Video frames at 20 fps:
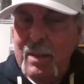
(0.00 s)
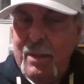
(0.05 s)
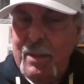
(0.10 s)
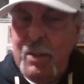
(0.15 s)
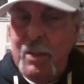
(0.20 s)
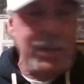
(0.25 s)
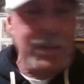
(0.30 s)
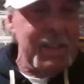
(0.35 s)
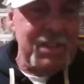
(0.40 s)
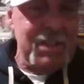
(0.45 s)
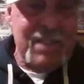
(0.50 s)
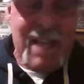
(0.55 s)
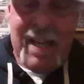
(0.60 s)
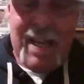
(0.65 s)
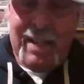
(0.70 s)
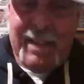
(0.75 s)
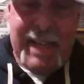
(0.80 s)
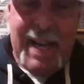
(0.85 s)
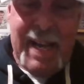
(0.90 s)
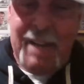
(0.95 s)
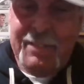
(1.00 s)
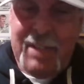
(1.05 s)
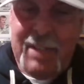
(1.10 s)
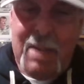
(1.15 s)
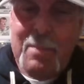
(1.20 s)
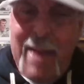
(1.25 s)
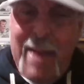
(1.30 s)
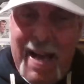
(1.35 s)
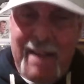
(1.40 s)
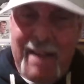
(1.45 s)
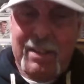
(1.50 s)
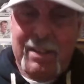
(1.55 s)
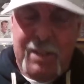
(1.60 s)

Let's not count them out at